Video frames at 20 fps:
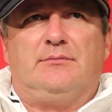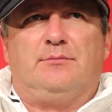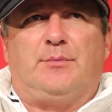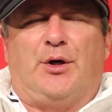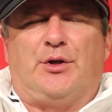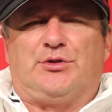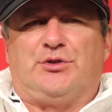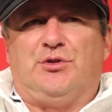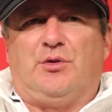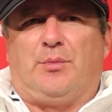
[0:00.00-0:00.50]

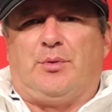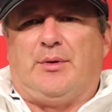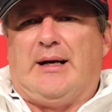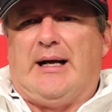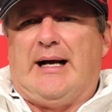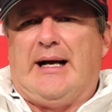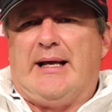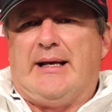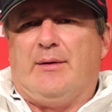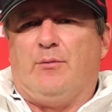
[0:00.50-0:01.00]
personal
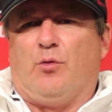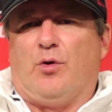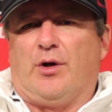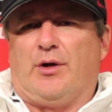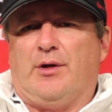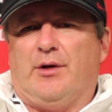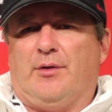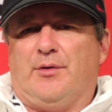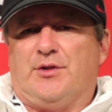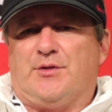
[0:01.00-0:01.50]
pride in
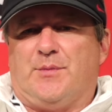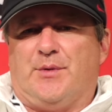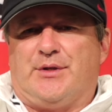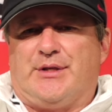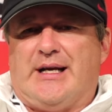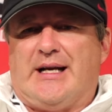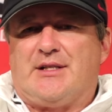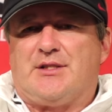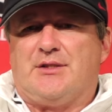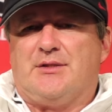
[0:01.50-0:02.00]
working on his
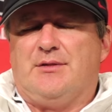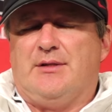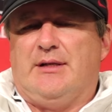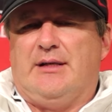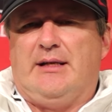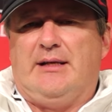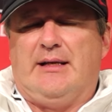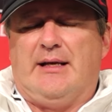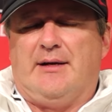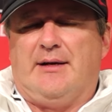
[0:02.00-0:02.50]
protection.
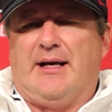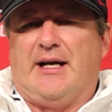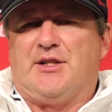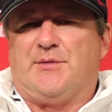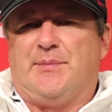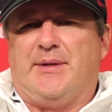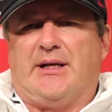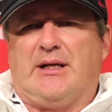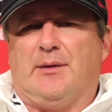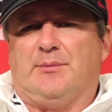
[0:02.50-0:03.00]
And he got a nice
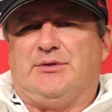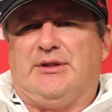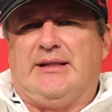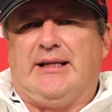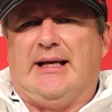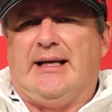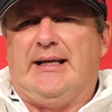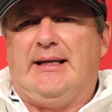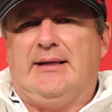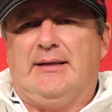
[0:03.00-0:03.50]
pickup
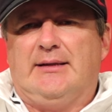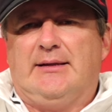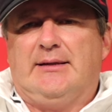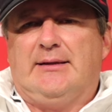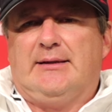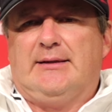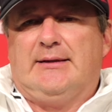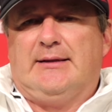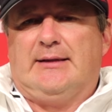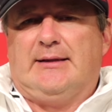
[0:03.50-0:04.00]
today.
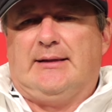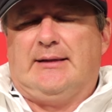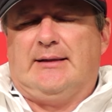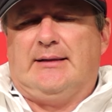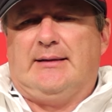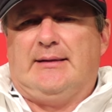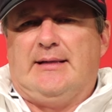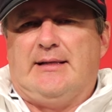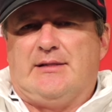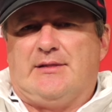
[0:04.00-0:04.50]

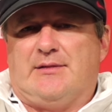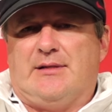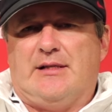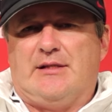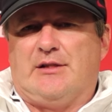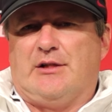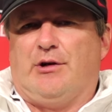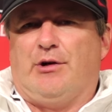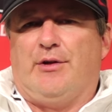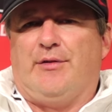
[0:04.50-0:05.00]

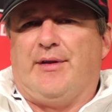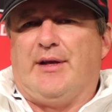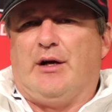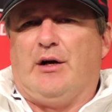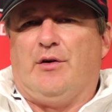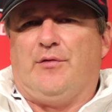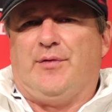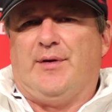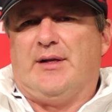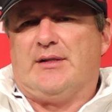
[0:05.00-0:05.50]
He's learning the
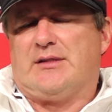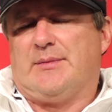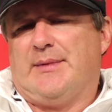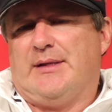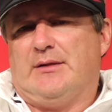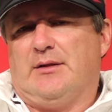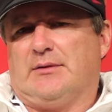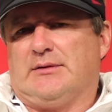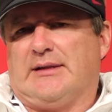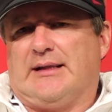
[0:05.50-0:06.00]
offense. I
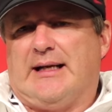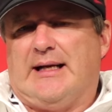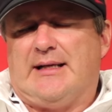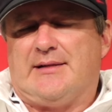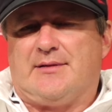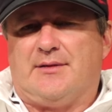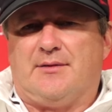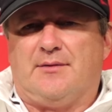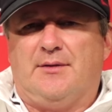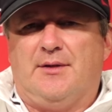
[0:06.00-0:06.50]
mean, look, the
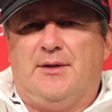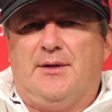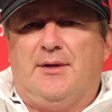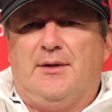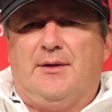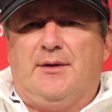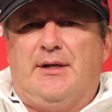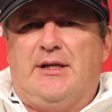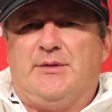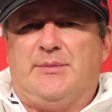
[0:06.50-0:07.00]
guy's
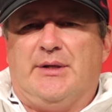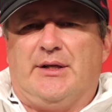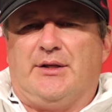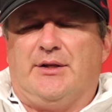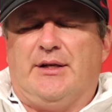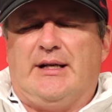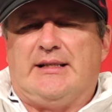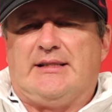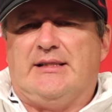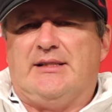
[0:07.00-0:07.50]
he's been a
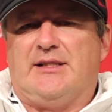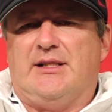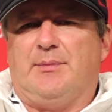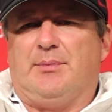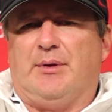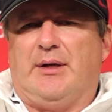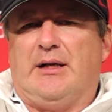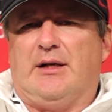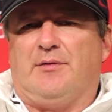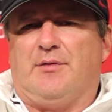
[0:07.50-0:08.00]
good
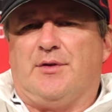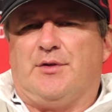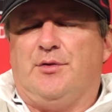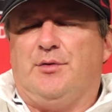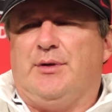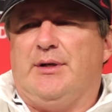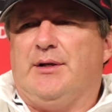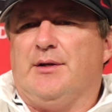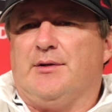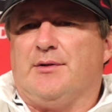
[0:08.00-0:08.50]
SEC player for
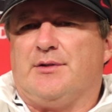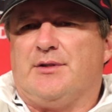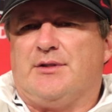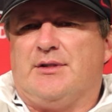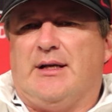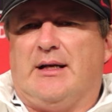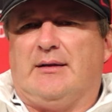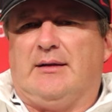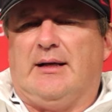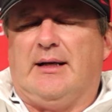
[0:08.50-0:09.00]
2 years.
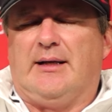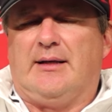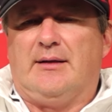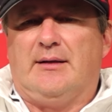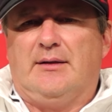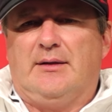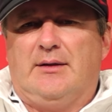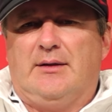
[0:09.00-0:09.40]
It's not like